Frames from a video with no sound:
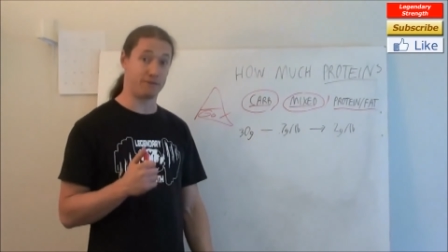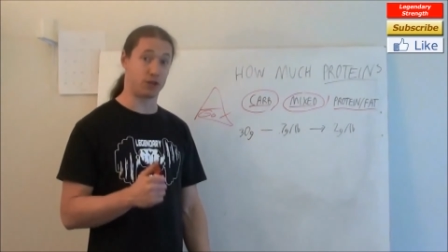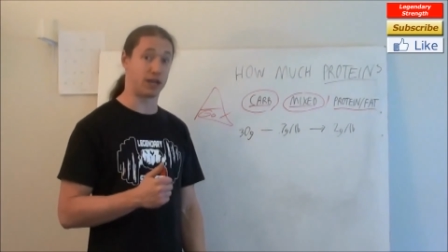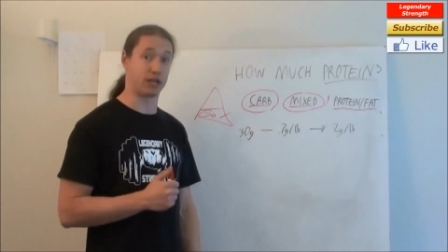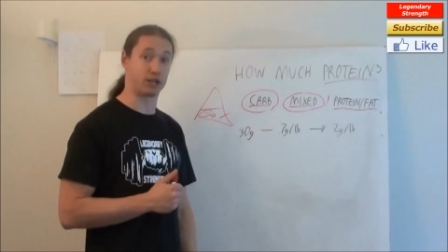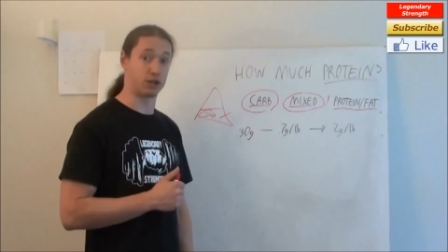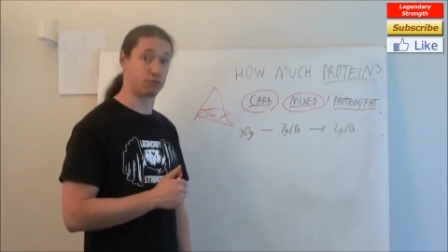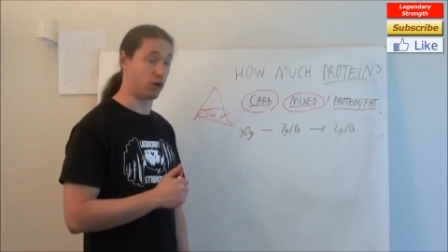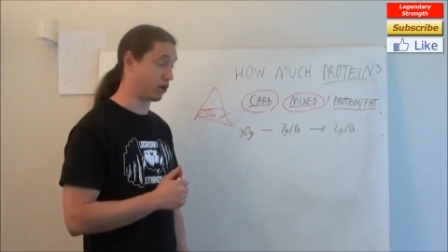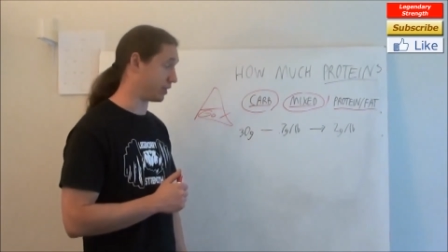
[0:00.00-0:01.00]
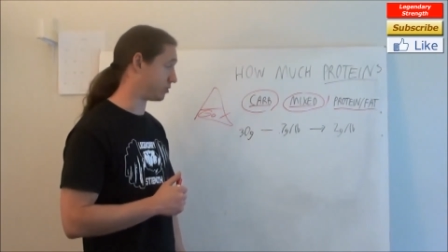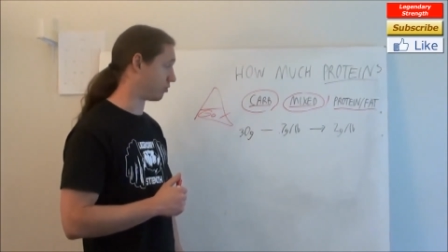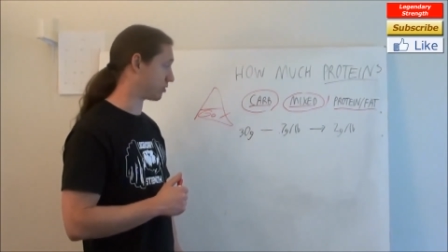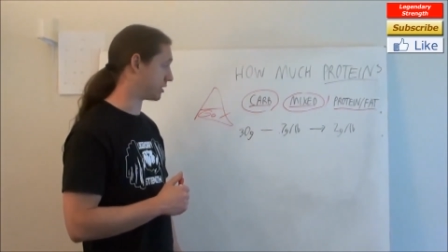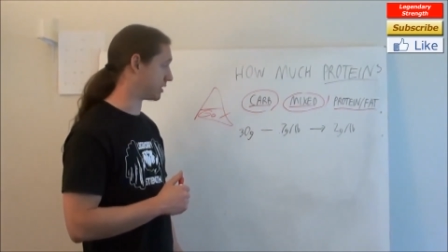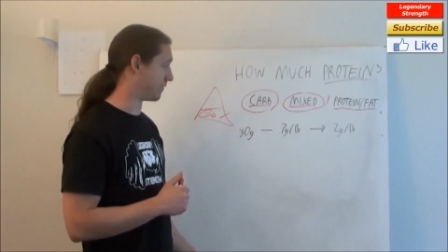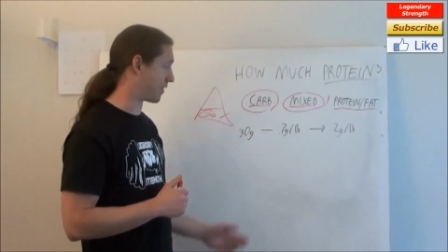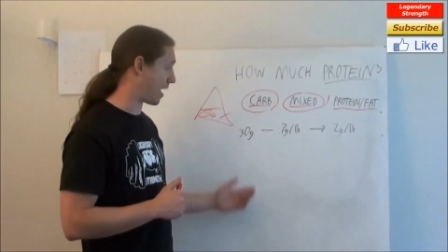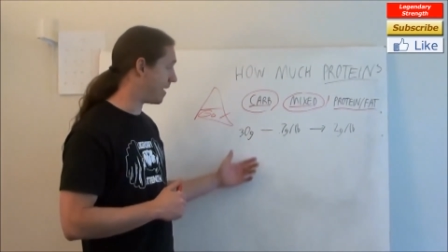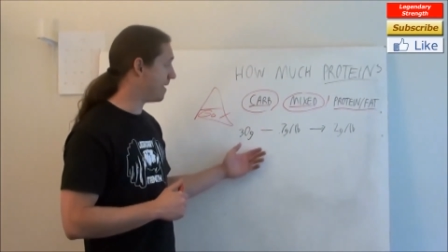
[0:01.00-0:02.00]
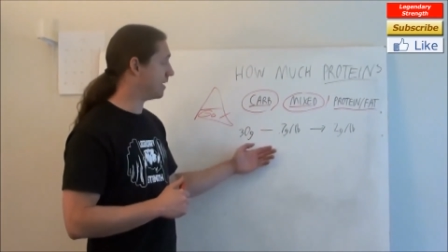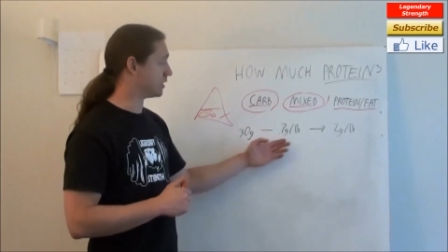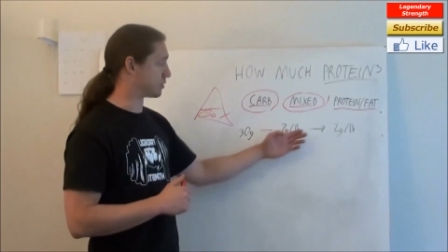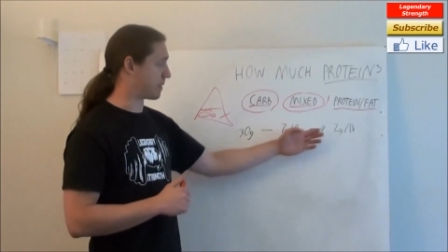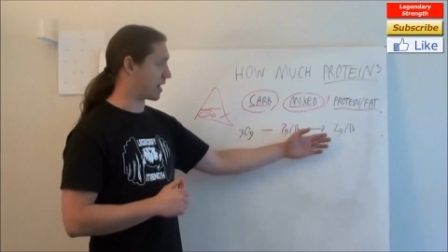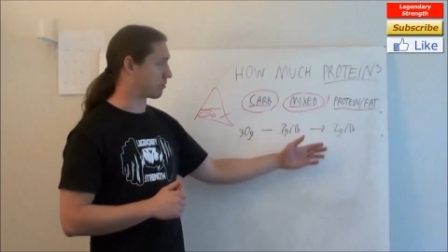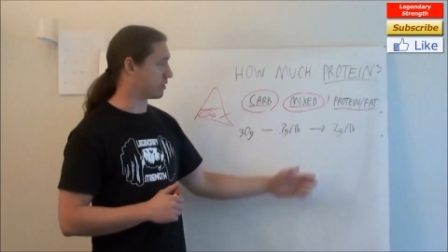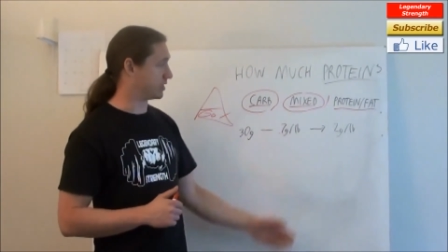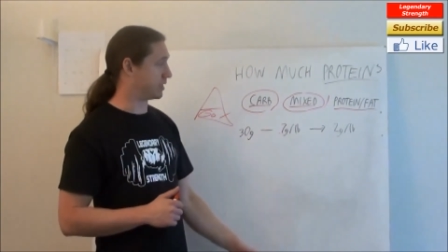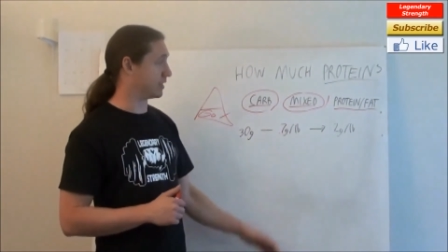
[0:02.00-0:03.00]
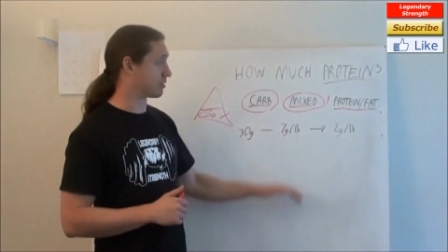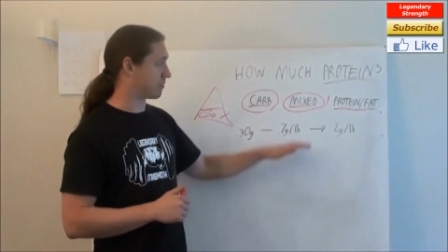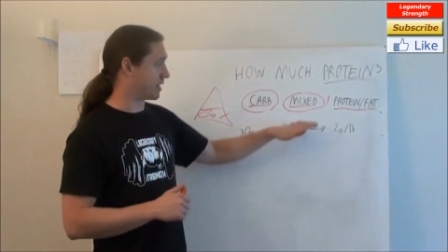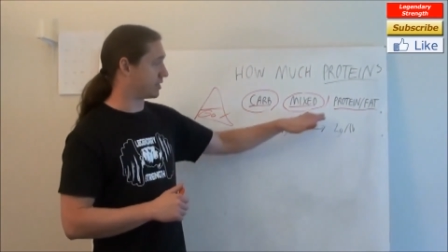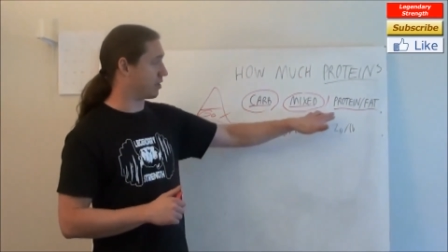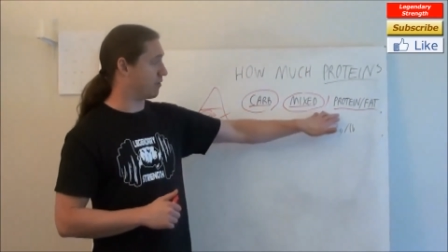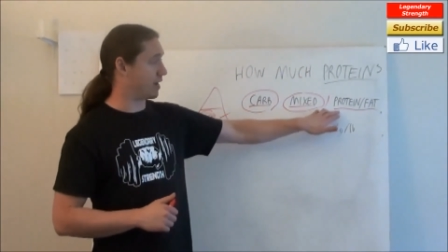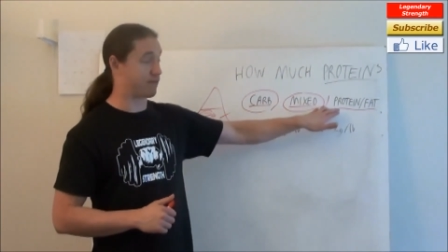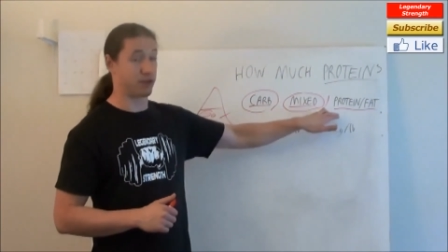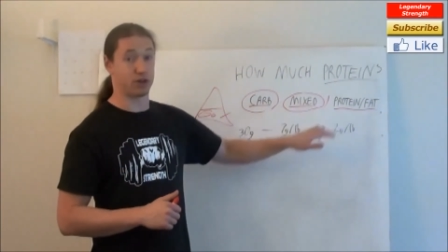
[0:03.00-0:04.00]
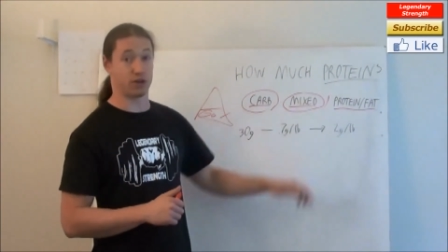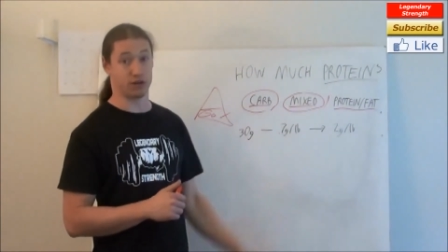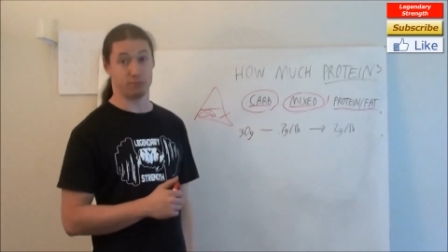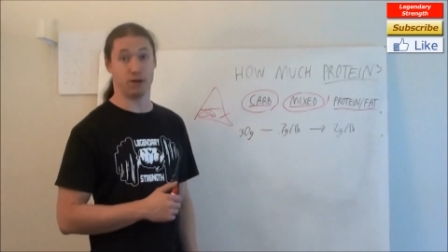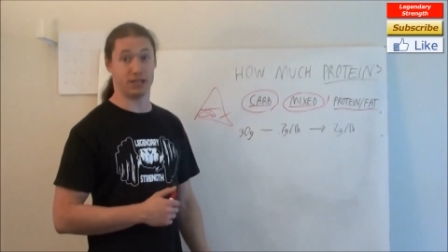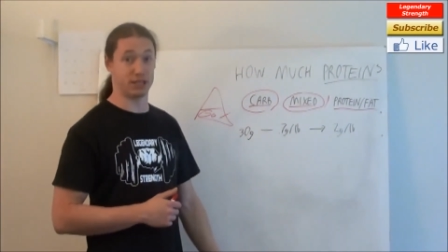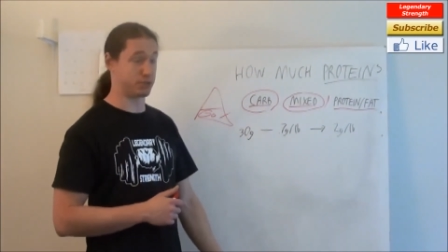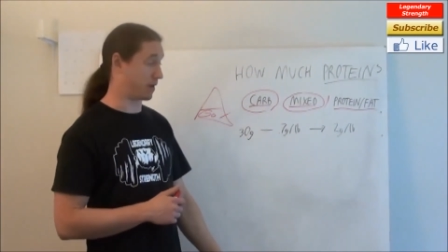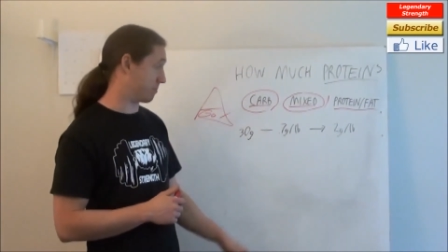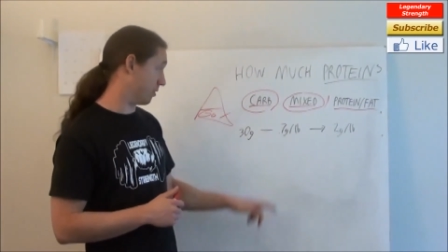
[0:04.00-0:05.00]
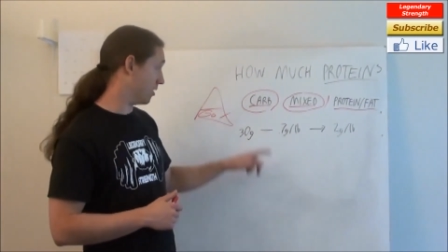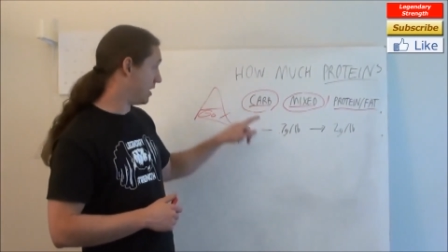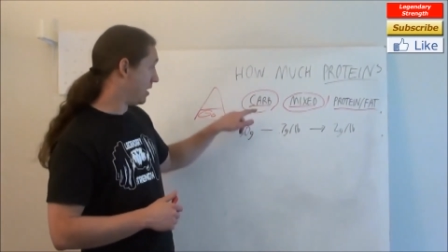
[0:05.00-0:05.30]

if you get good quality sources of that just by increasing this ratio if you're one of these people.